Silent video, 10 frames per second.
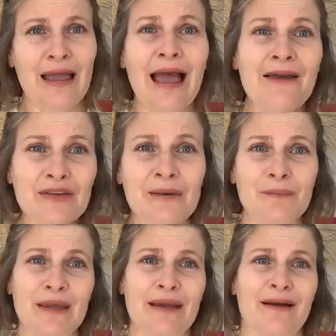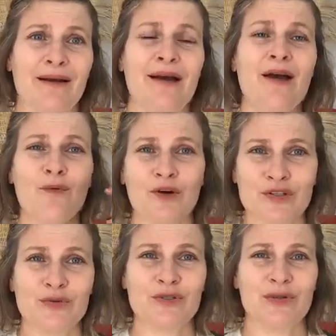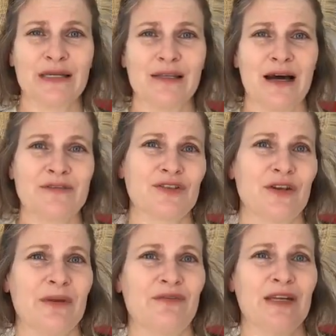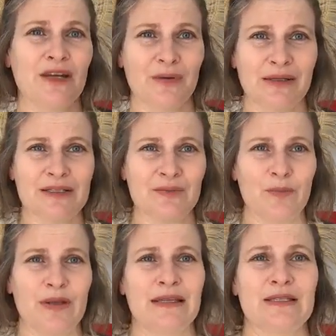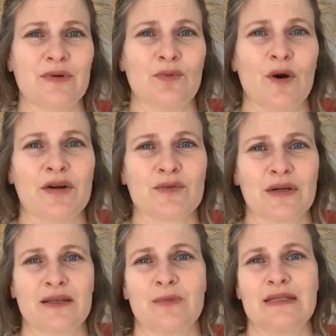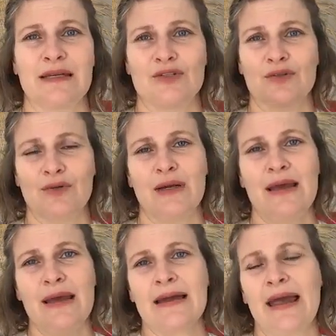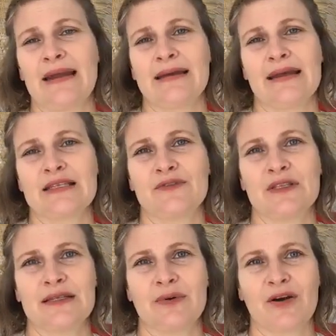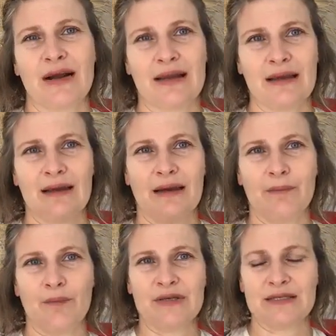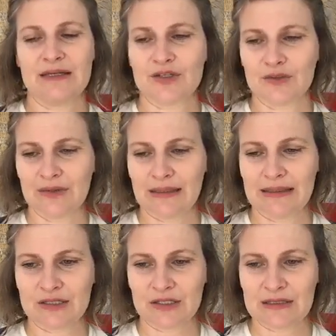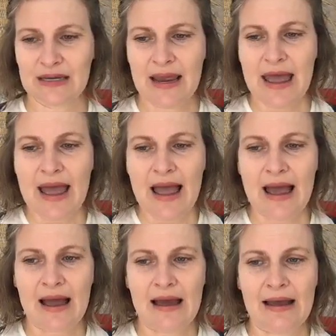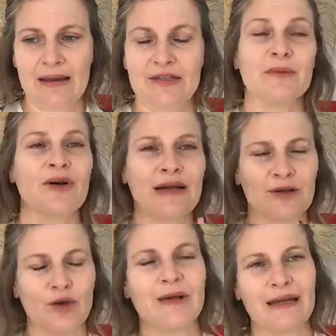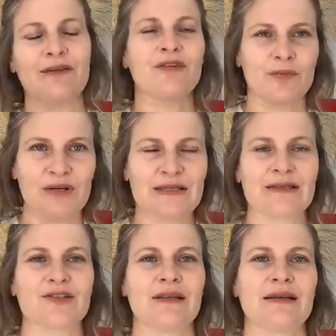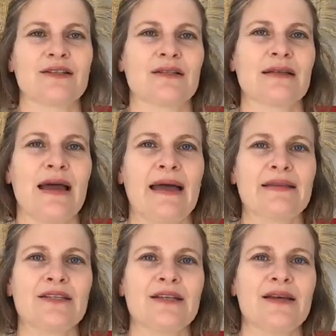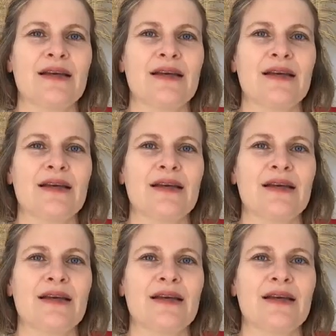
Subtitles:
having a beer while she was doing a live streaming video. Elizabeth Warren's one of the potential candidates for the Democratic presidential elections, Democratic nominee for the presidential elections. And